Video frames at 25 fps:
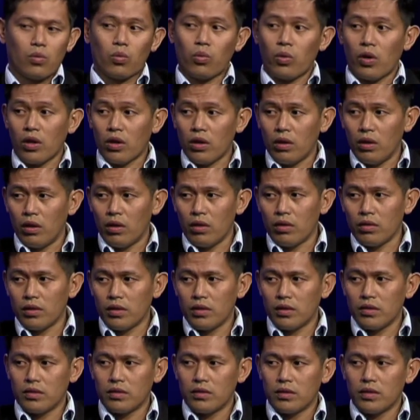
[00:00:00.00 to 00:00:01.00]

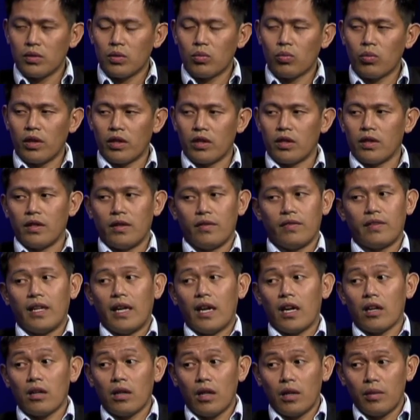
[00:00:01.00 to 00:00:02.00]
workload, whether if
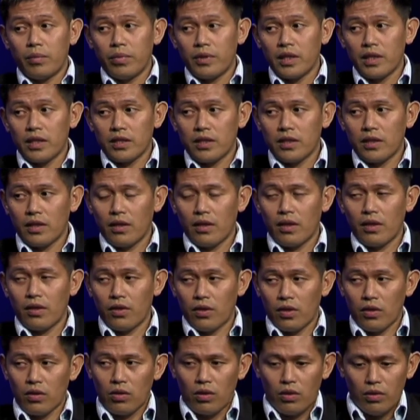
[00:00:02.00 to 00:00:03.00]
they accomplish
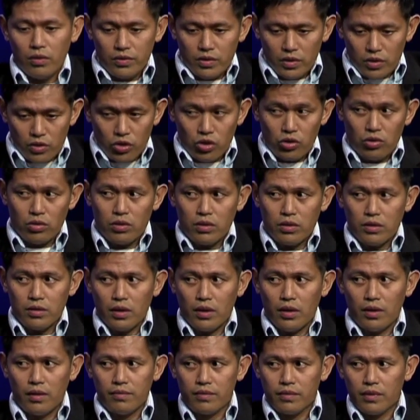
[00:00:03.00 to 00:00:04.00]
their goals in a shorter
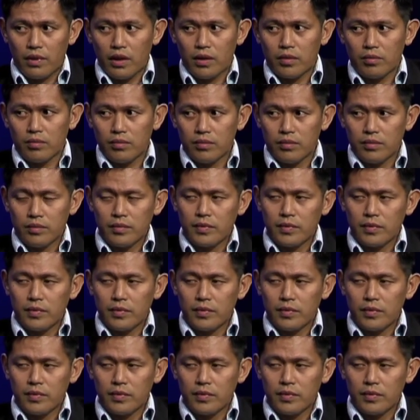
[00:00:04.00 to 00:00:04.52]
time frame,